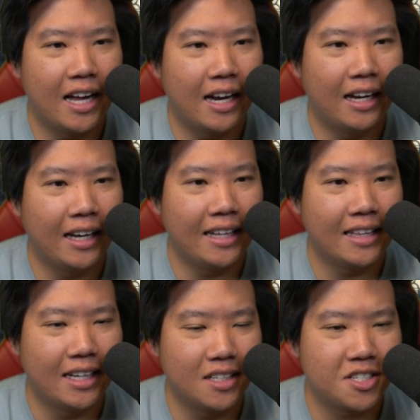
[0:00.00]

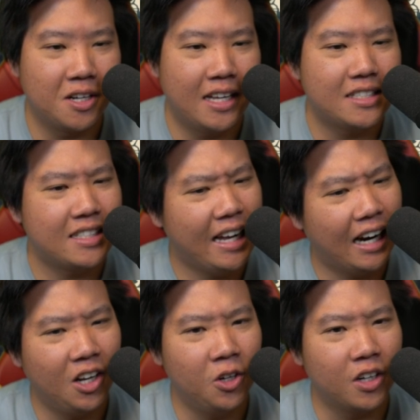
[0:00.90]
Linda. So let's take
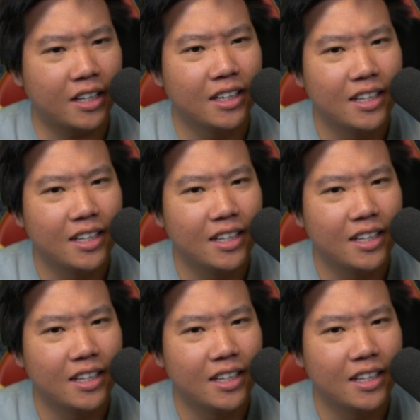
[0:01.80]
a look